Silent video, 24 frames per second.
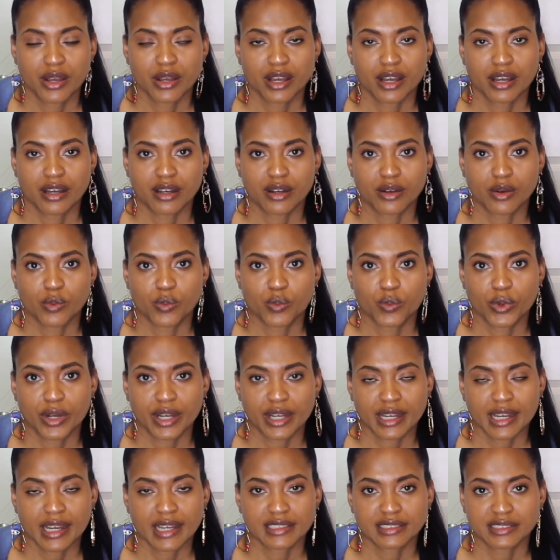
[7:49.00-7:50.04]

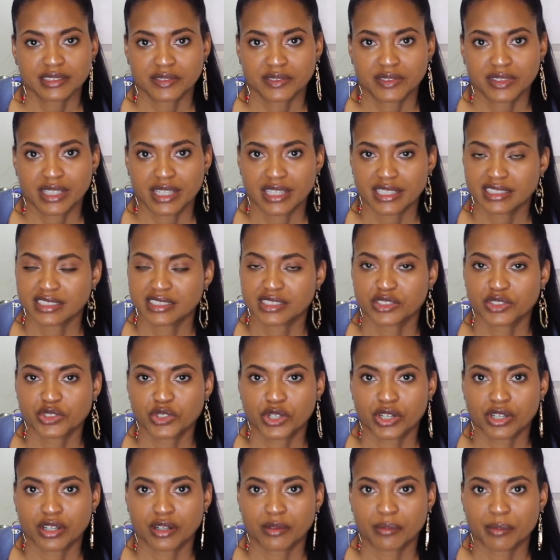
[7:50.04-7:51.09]
what kinds of things
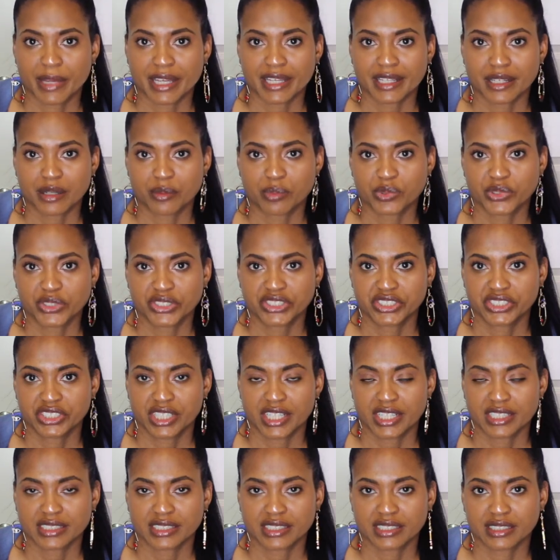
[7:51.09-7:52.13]
your mate
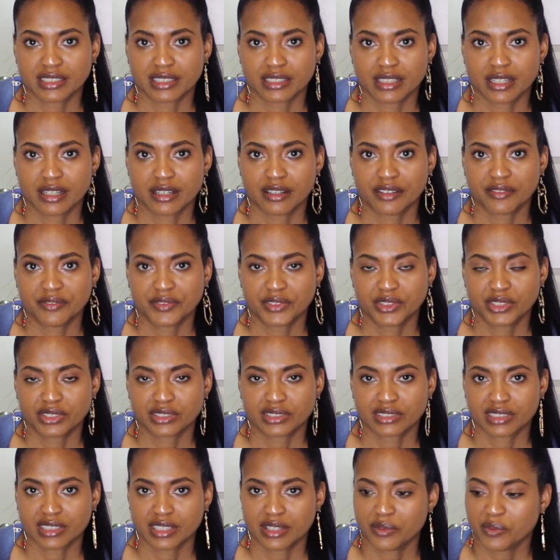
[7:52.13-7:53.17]
appreciates and
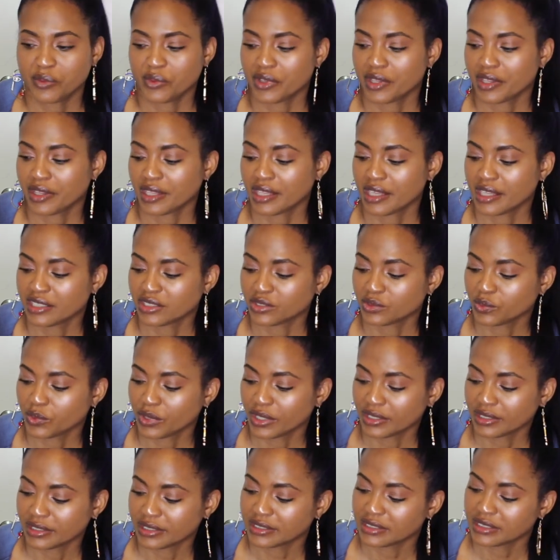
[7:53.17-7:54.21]
feels love with, as
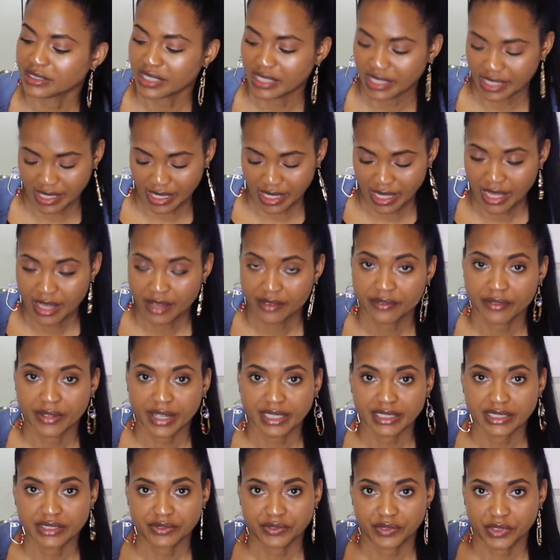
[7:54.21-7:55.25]
well as
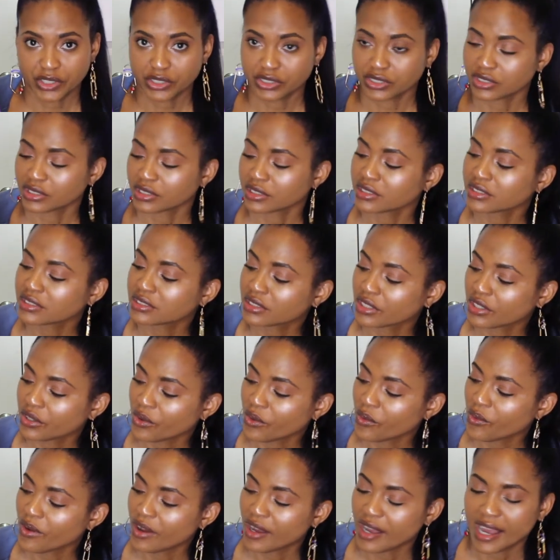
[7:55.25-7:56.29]
vice versa.
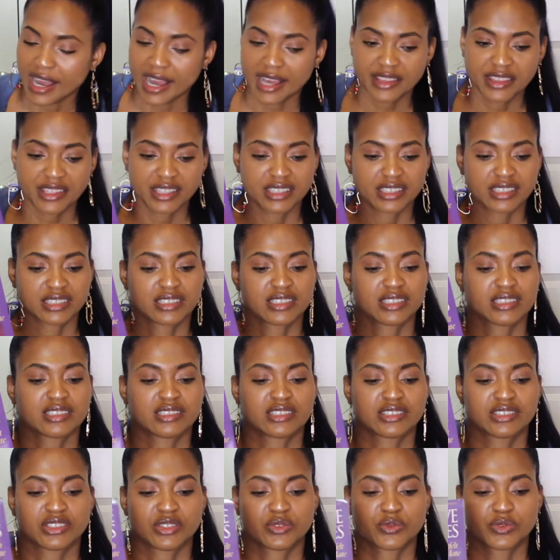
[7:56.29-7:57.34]
So I think that this
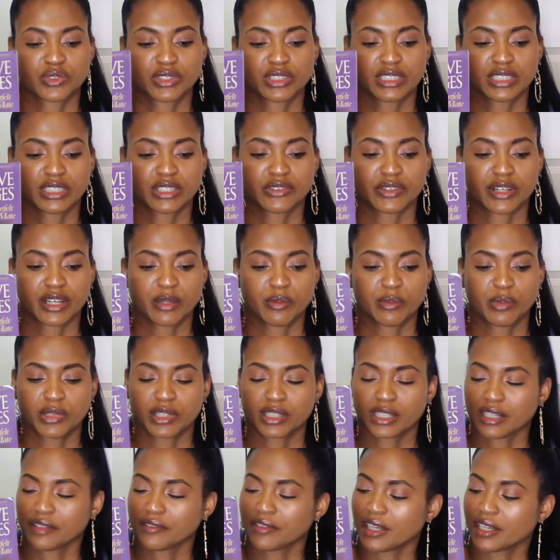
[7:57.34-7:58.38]
is a really great
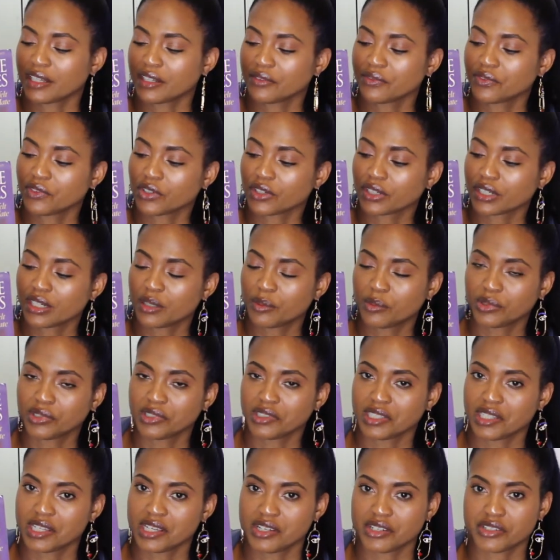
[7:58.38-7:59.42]
book. I've had it for a couple
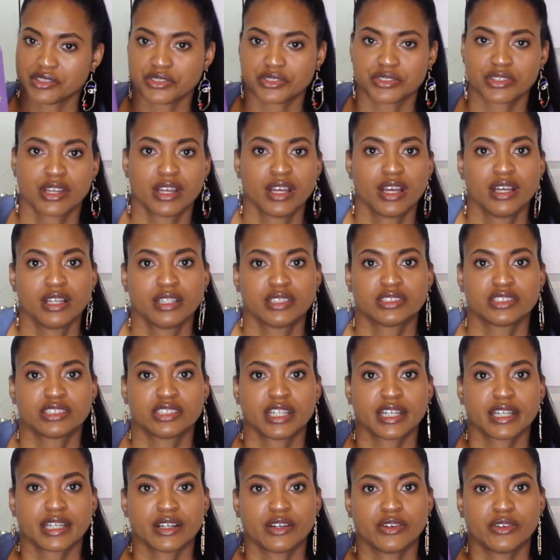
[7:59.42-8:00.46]
of years.
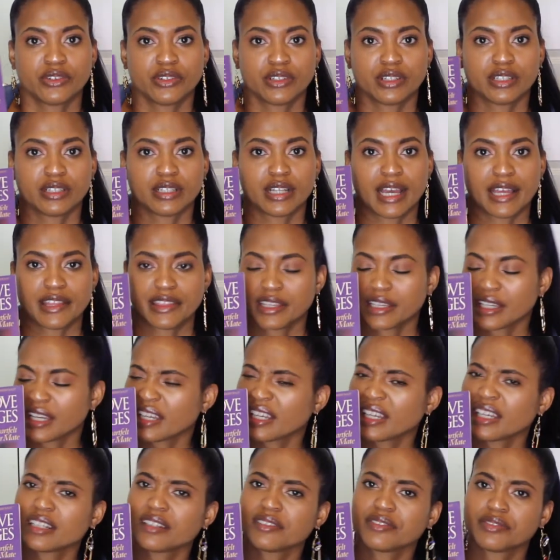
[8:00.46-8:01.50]
Check on, I think I
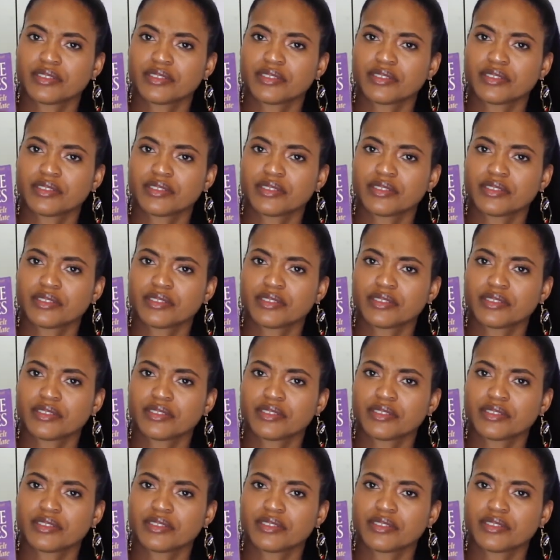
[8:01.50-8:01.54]
got it